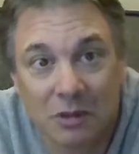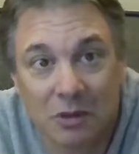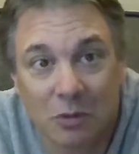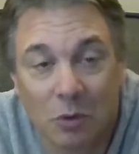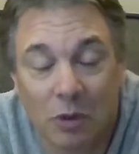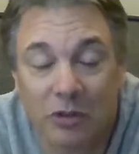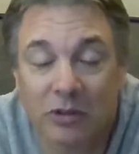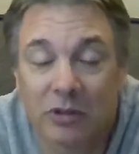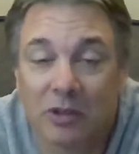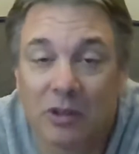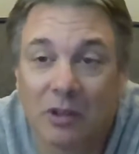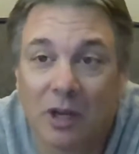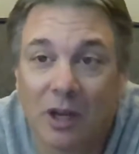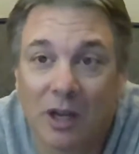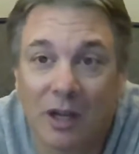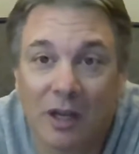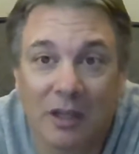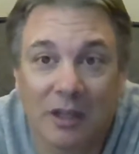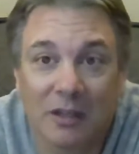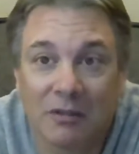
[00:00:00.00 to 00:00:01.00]
What should
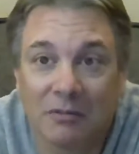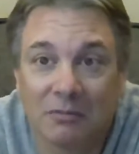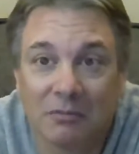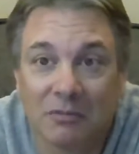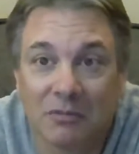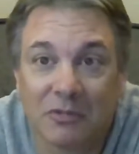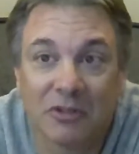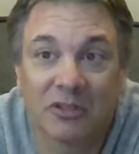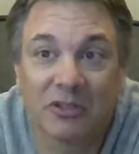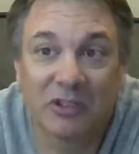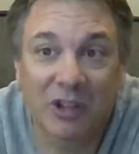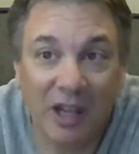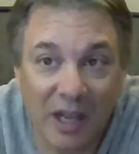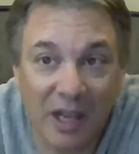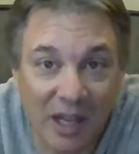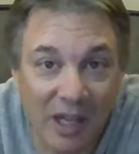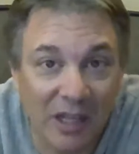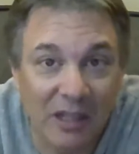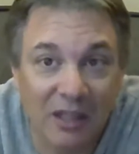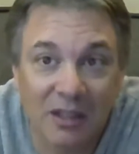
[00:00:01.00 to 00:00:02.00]
I
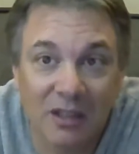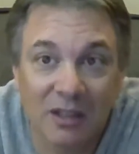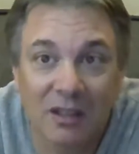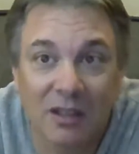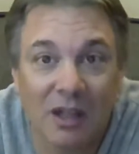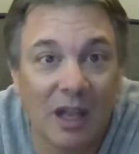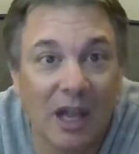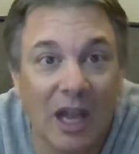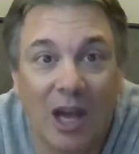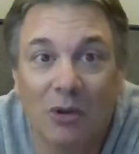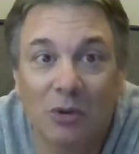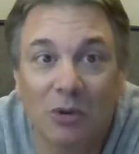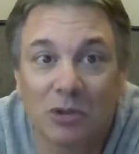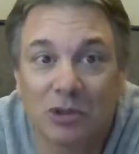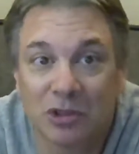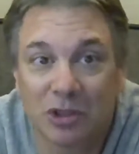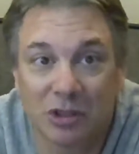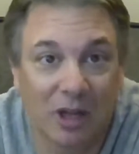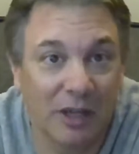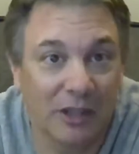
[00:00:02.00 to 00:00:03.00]
say? How
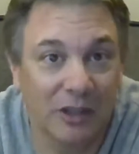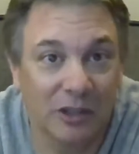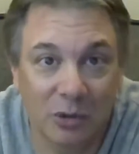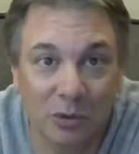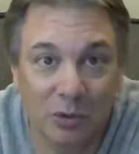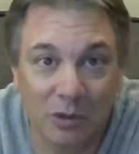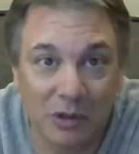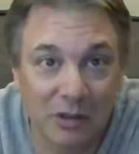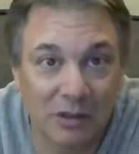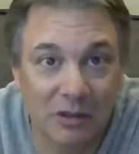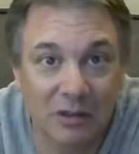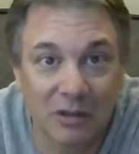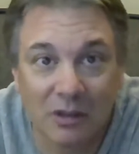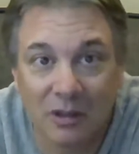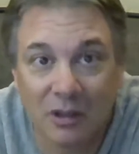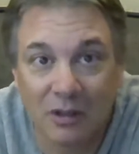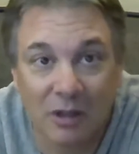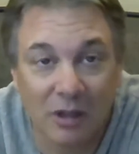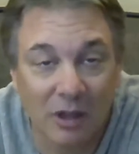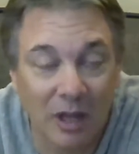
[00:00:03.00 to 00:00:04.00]
should I do it?
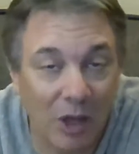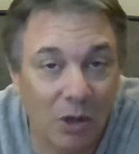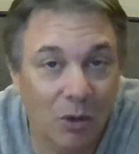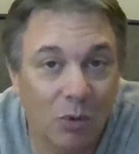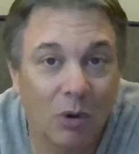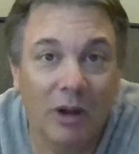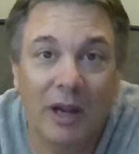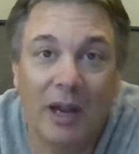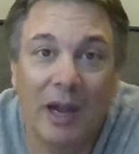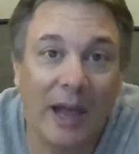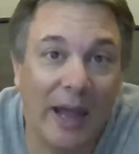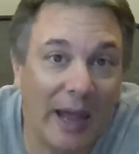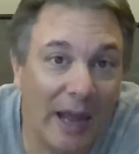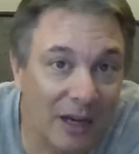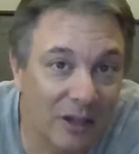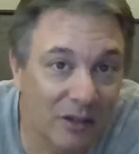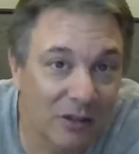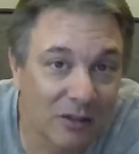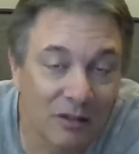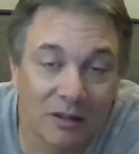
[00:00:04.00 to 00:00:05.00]
How do I
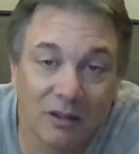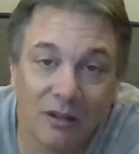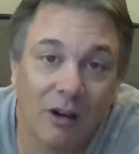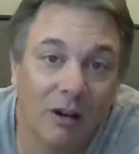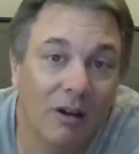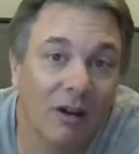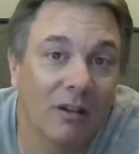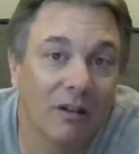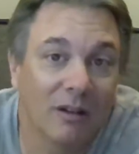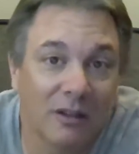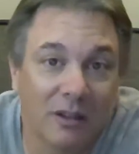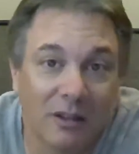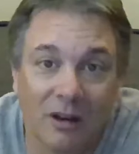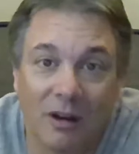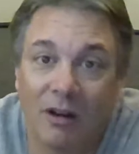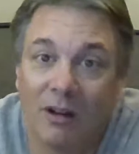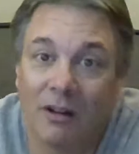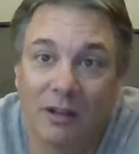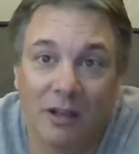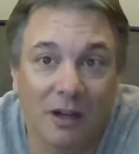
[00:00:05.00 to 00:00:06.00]
act? And on and
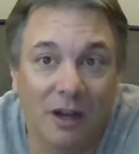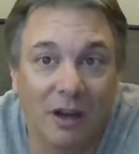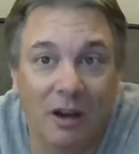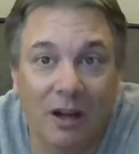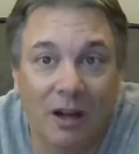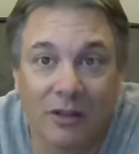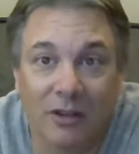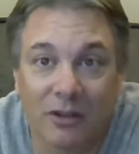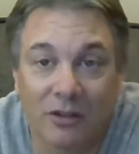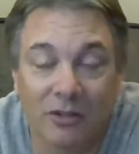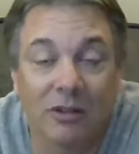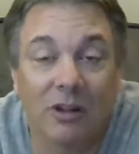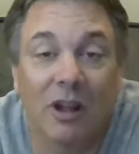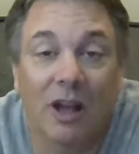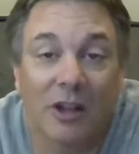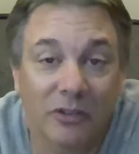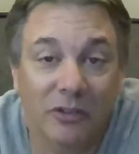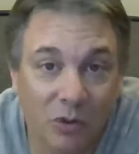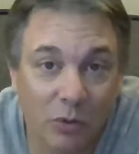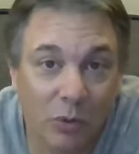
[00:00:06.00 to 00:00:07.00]
on and on. There's
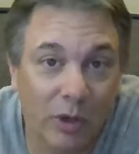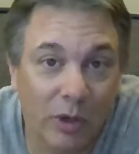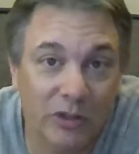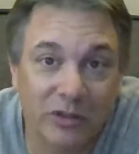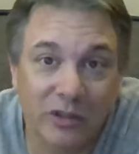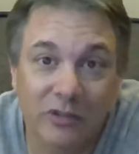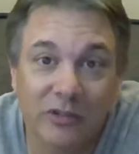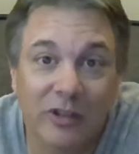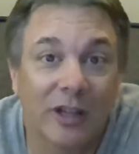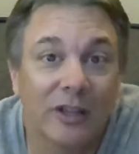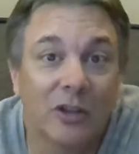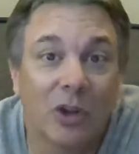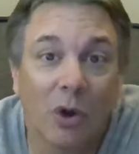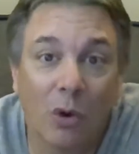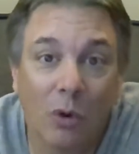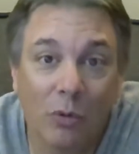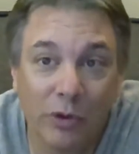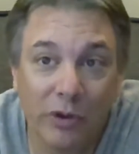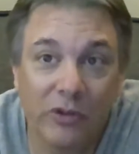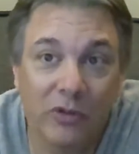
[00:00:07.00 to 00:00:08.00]
lots of questions. I
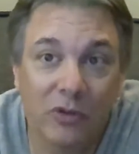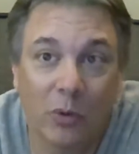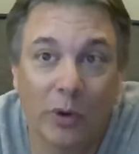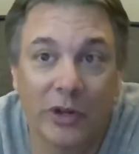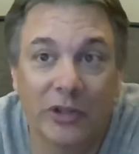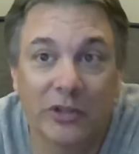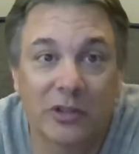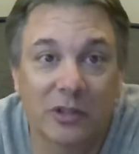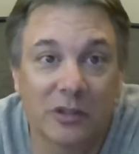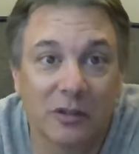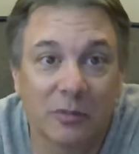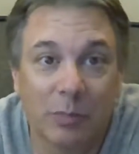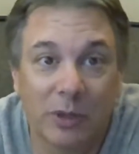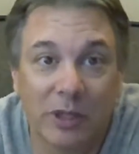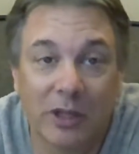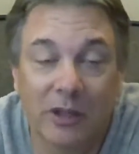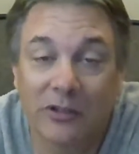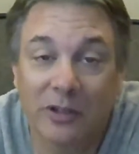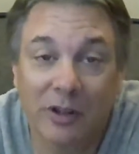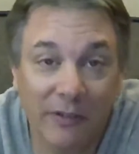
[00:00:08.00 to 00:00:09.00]
know these questions
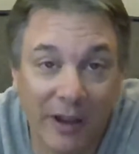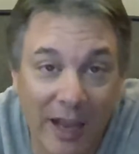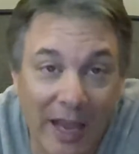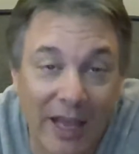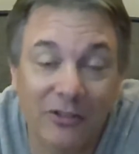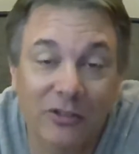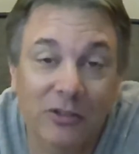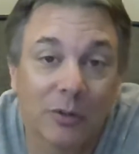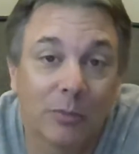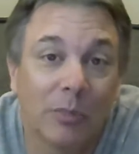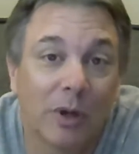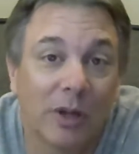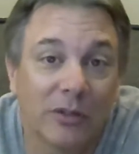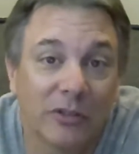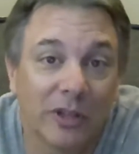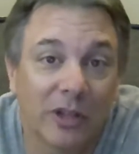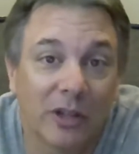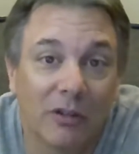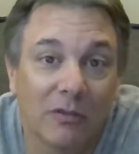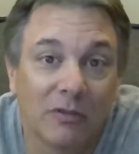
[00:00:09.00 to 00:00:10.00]
because I've asked them
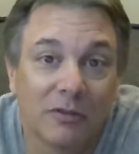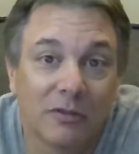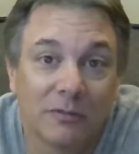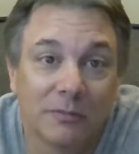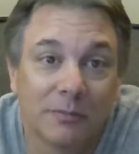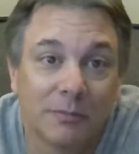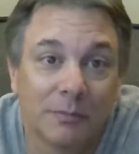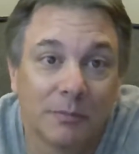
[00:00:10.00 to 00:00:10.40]
myself.